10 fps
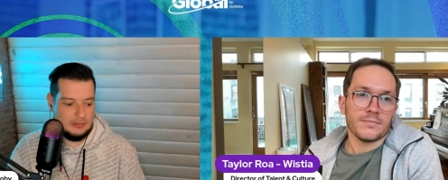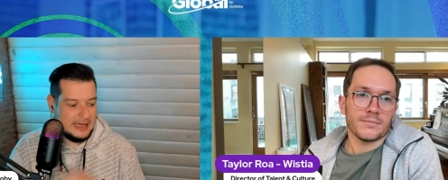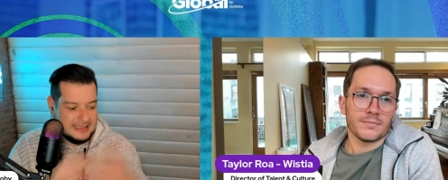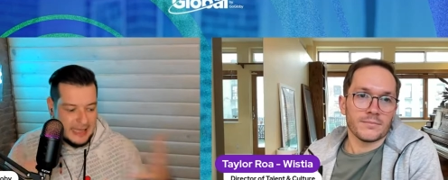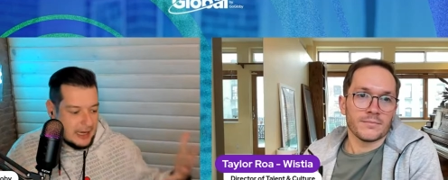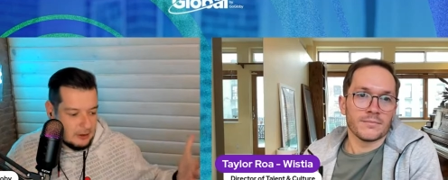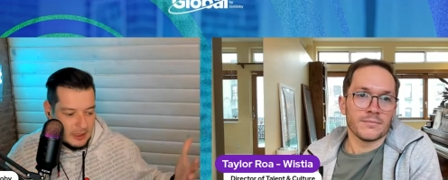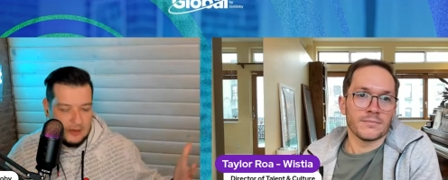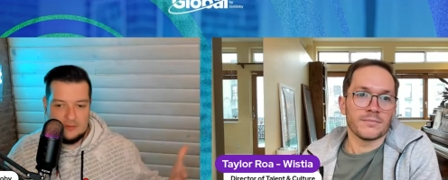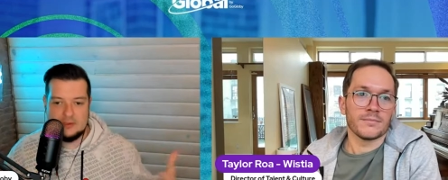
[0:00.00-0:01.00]

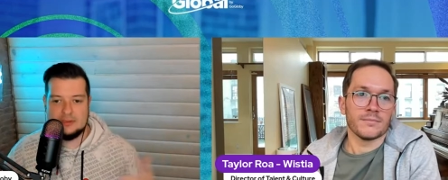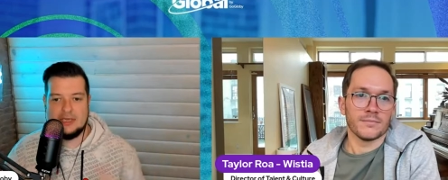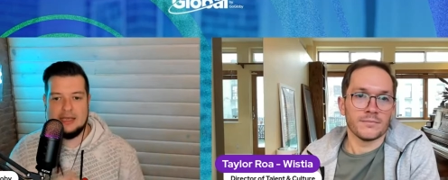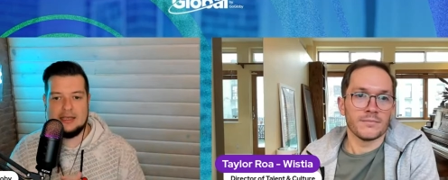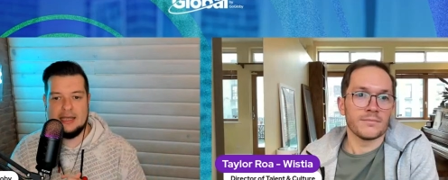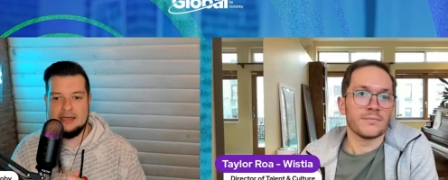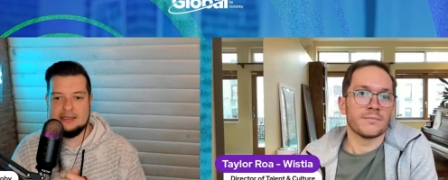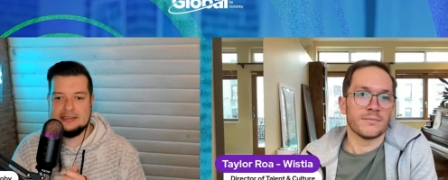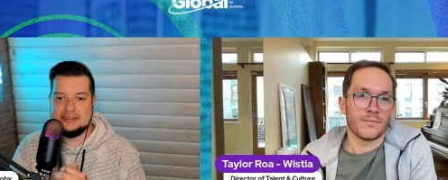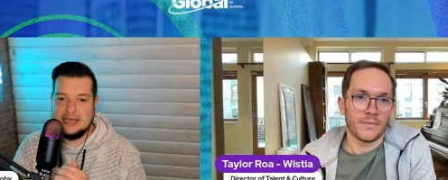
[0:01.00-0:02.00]
Speaker 1: executives can can
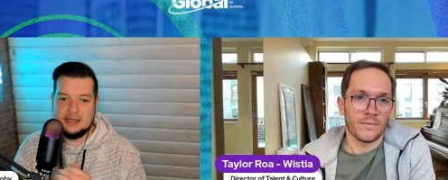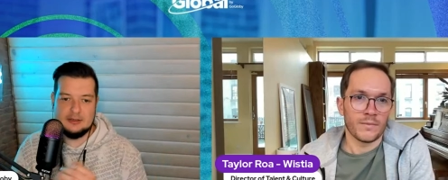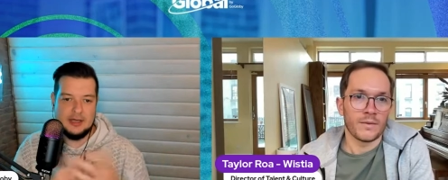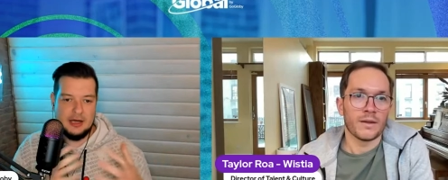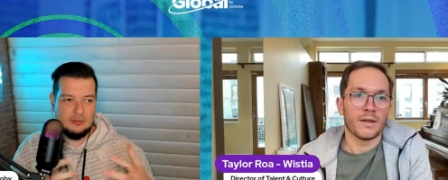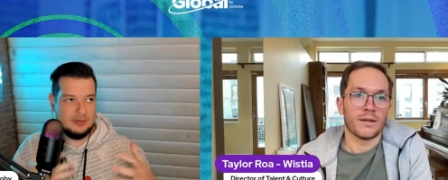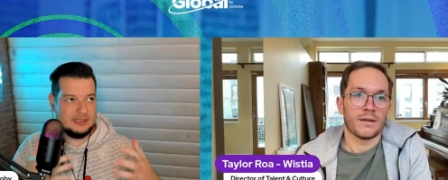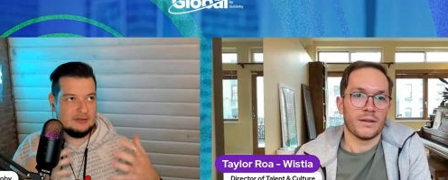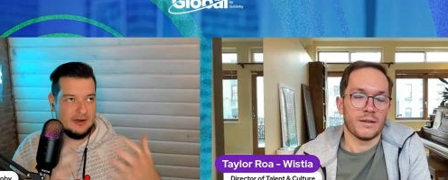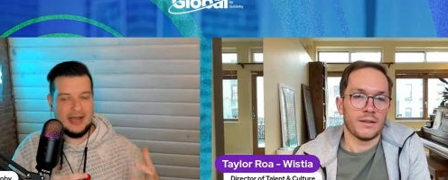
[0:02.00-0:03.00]
take to help
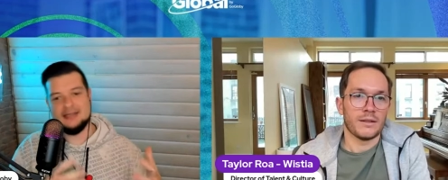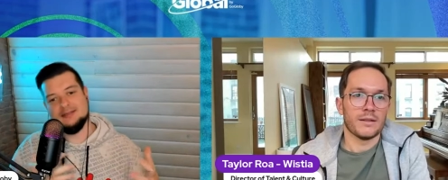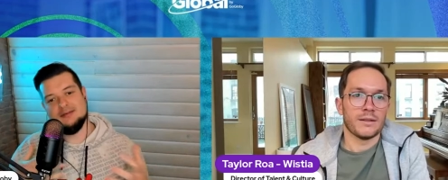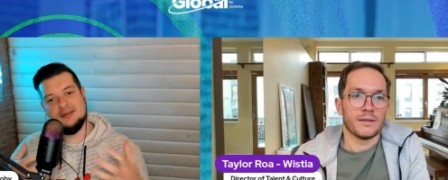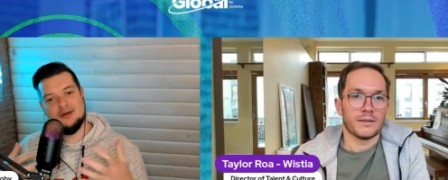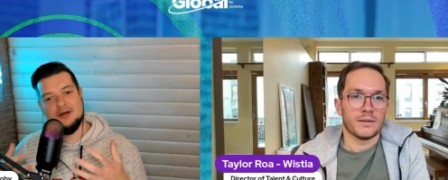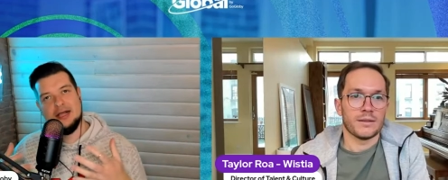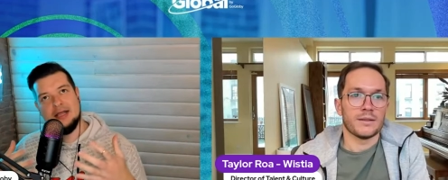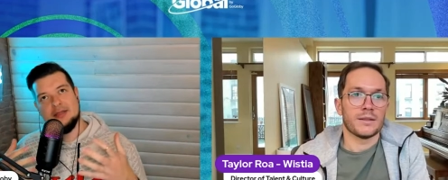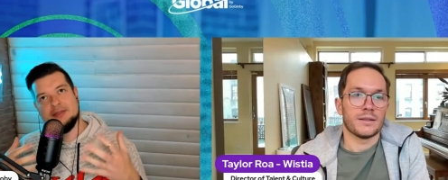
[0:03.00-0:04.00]
attract you know
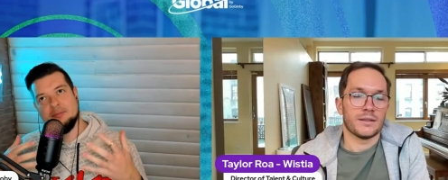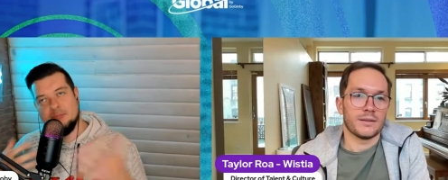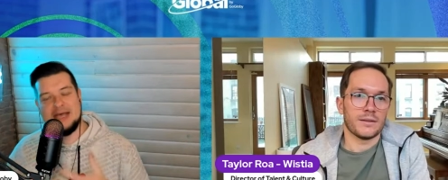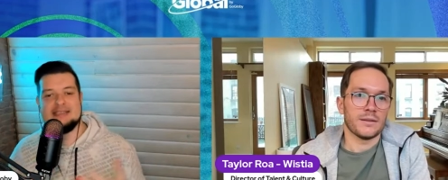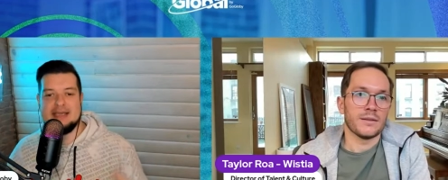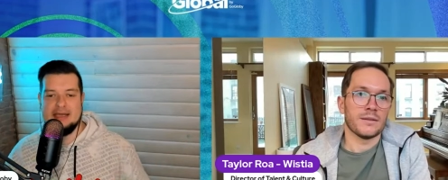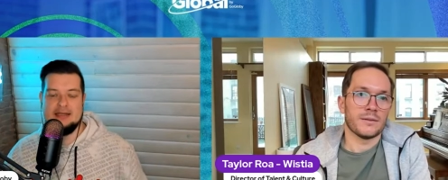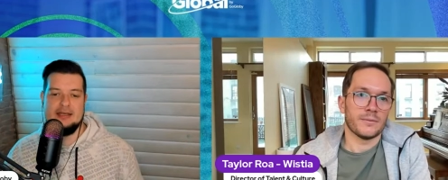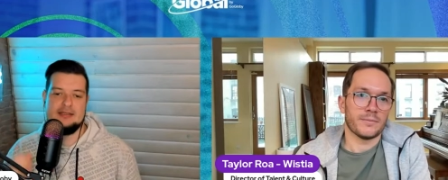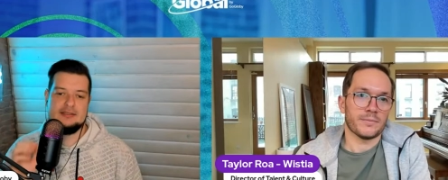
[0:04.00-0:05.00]
the best
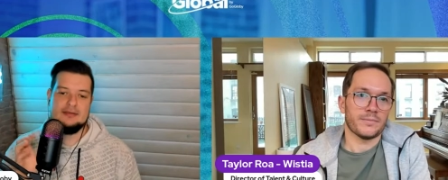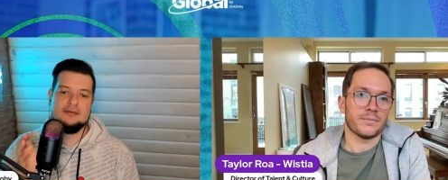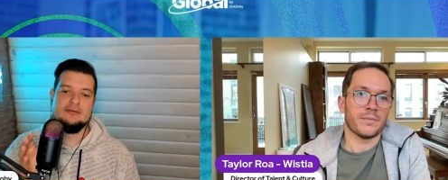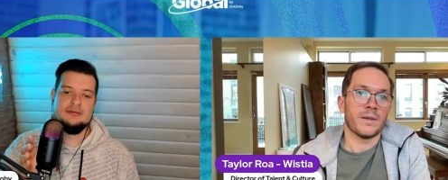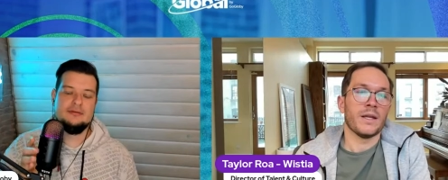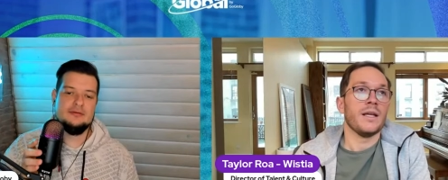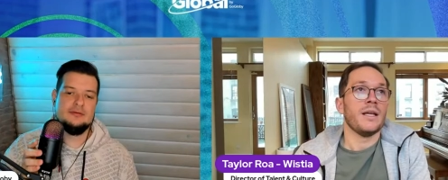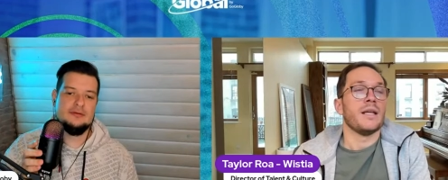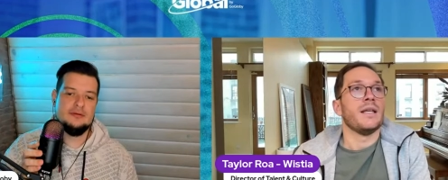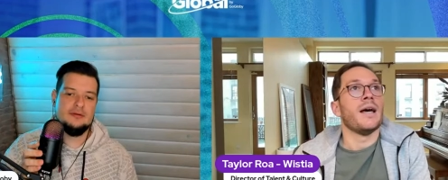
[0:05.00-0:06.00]
candidates?
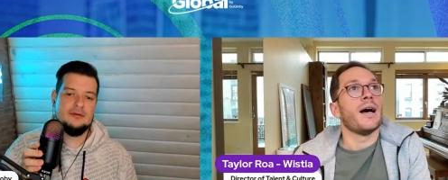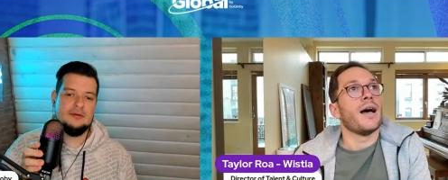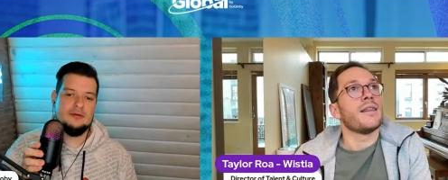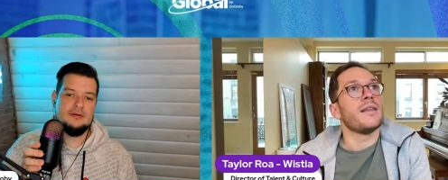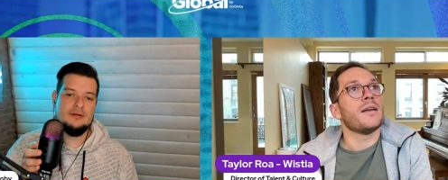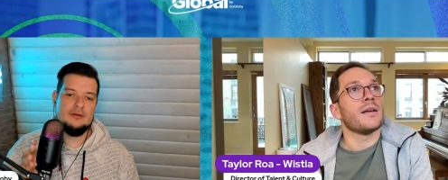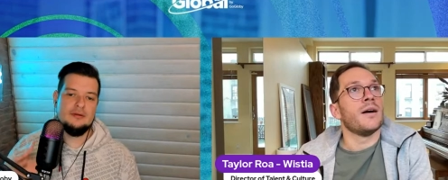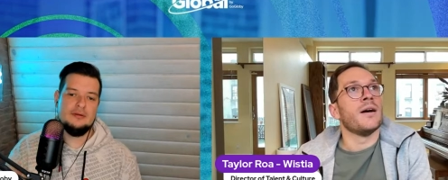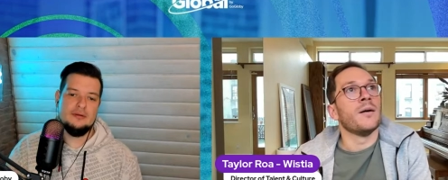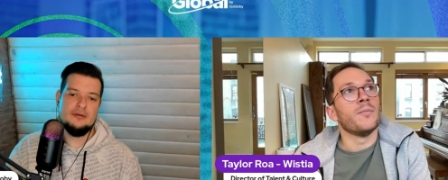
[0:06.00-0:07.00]
Speaker 2: Yeah, I think
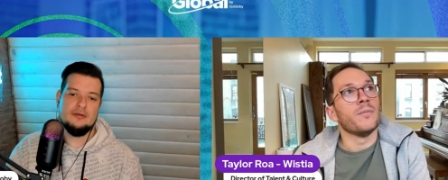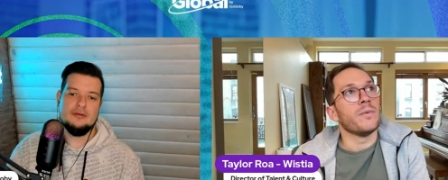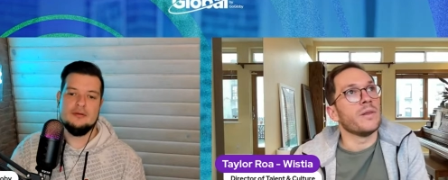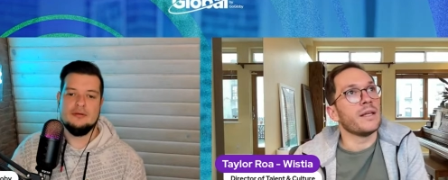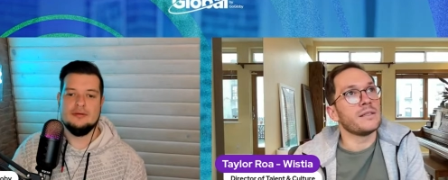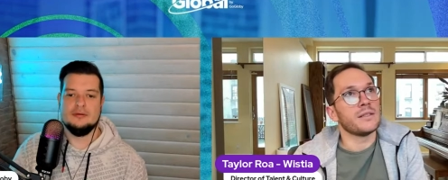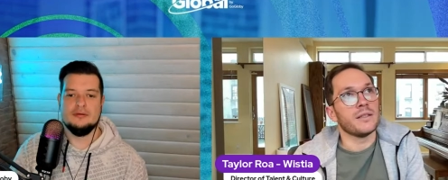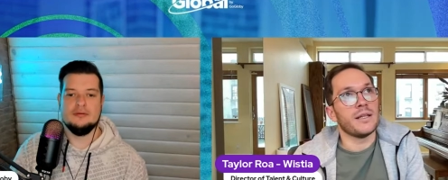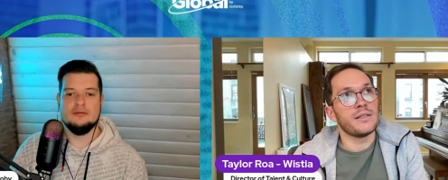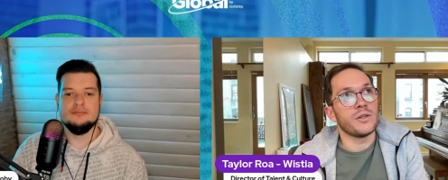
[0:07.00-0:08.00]
um, that's
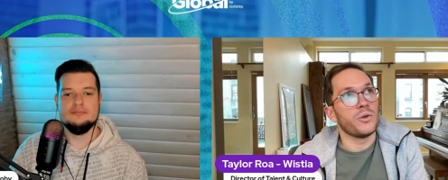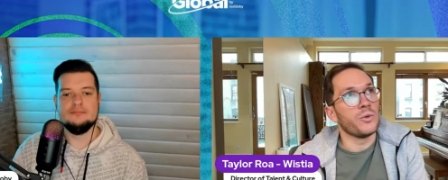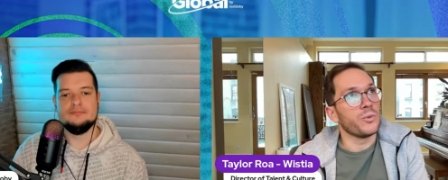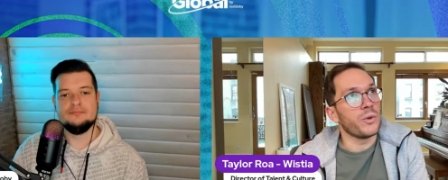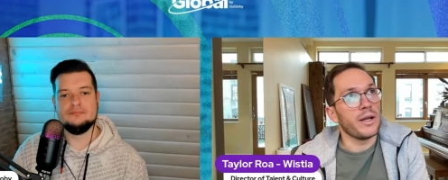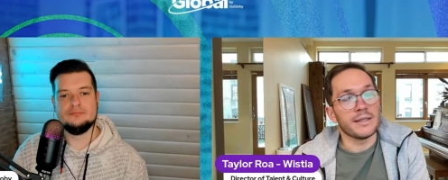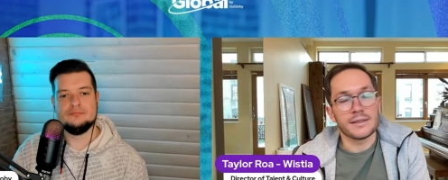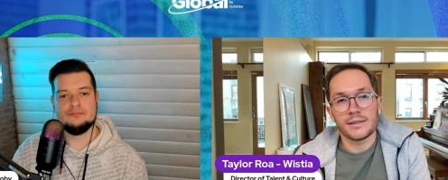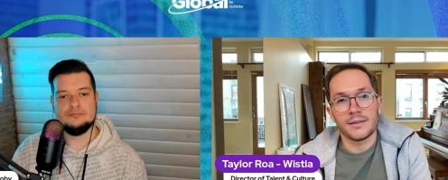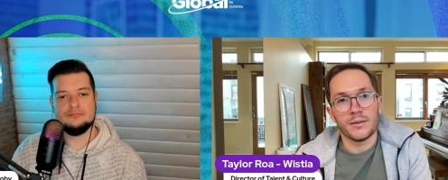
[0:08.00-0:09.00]
that is a
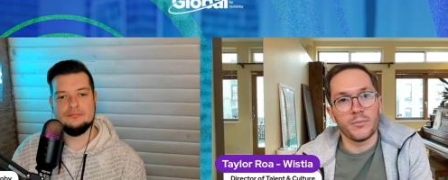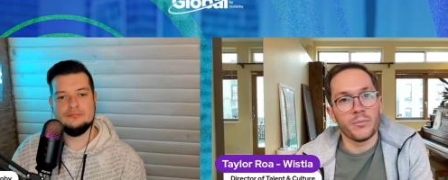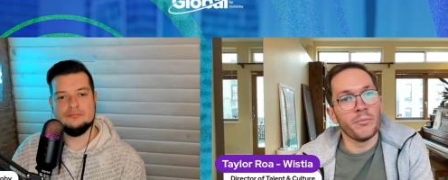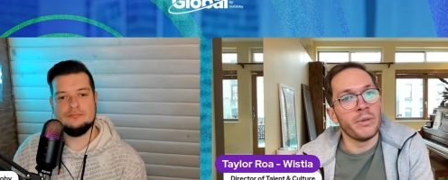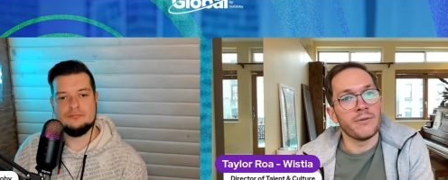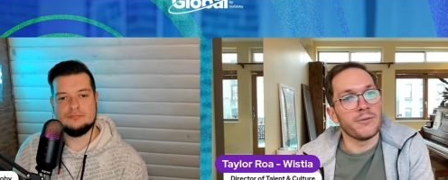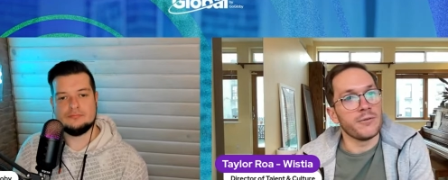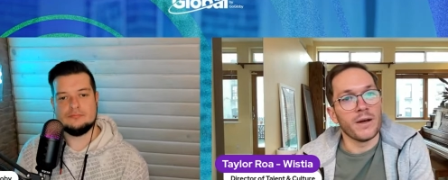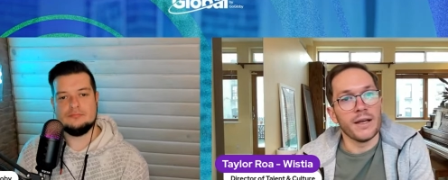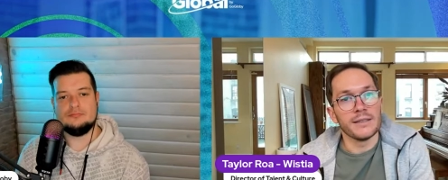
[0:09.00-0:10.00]
great bit of
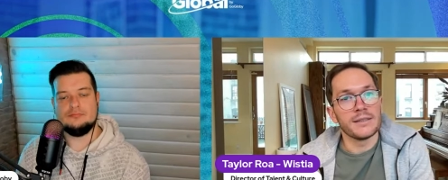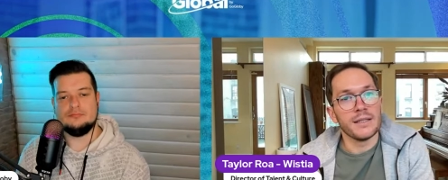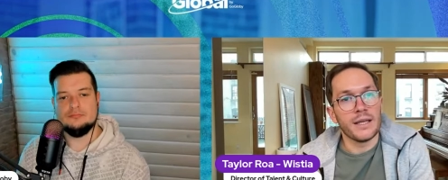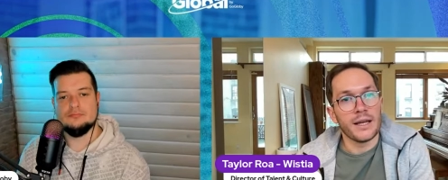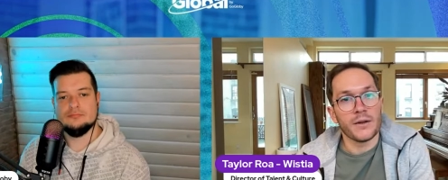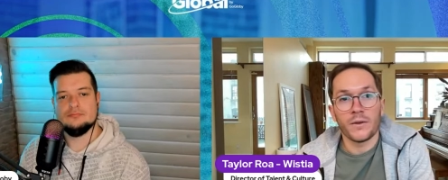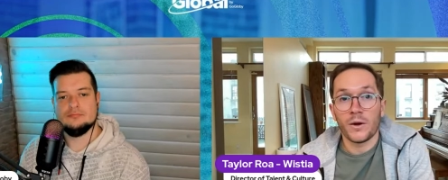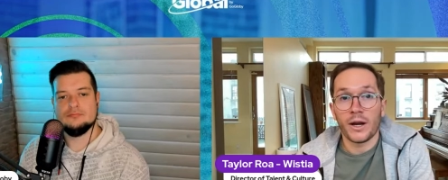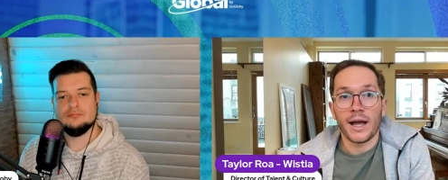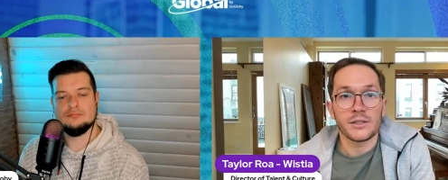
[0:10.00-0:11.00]
advice to get out
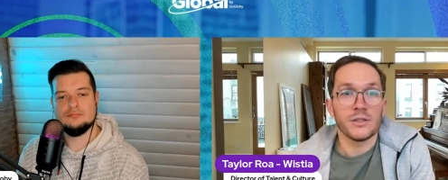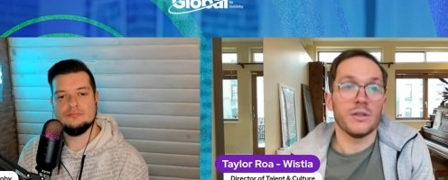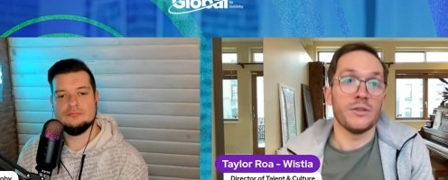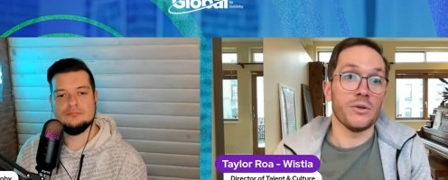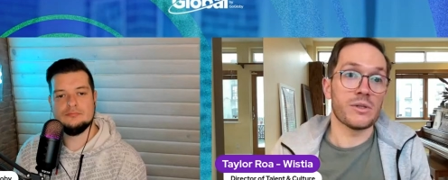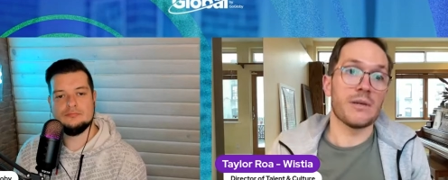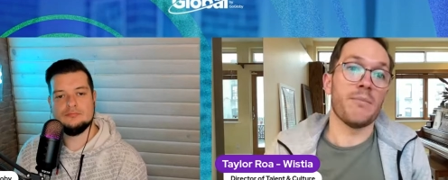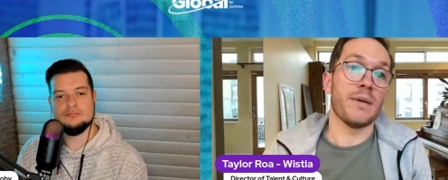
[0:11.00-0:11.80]
there and actually do some